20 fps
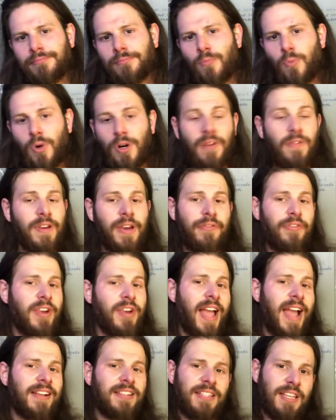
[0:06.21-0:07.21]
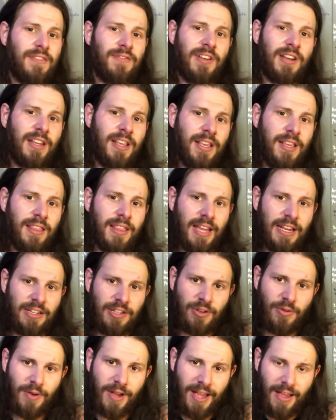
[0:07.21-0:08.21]
What if every activity that
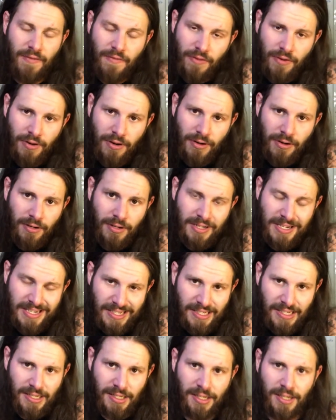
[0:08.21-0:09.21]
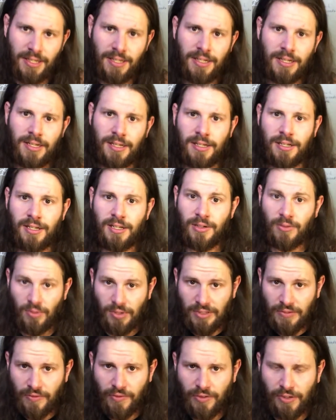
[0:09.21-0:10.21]
you ever did
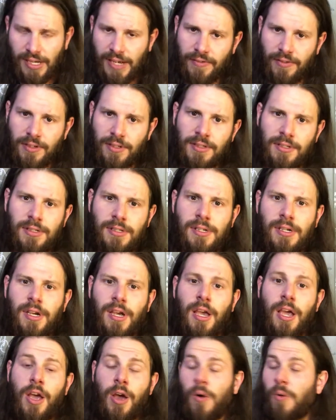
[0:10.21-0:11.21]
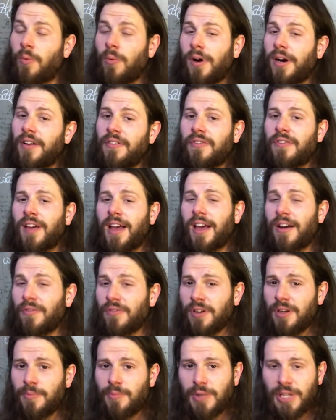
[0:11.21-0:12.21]
was forever? What if
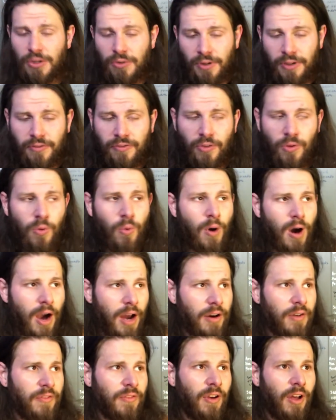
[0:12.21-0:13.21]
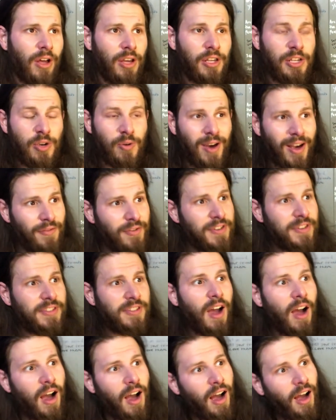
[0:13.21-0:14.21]
every beautiful waterfall you ever
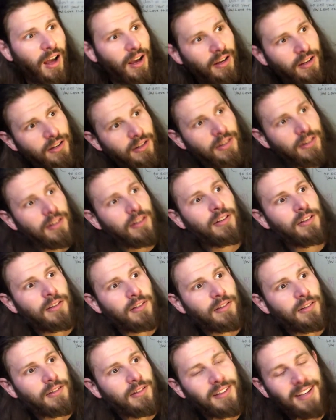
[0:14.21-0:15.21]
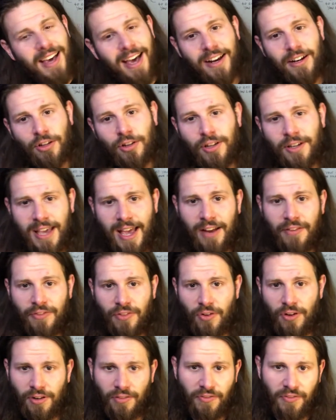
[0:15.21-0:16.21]
saw, you had to look at
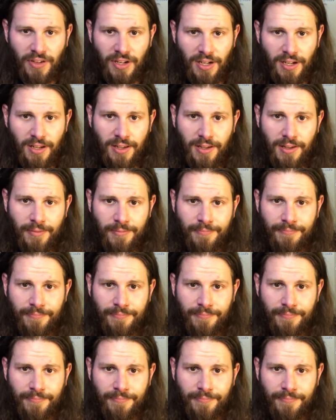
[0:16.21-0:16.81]
for infinity?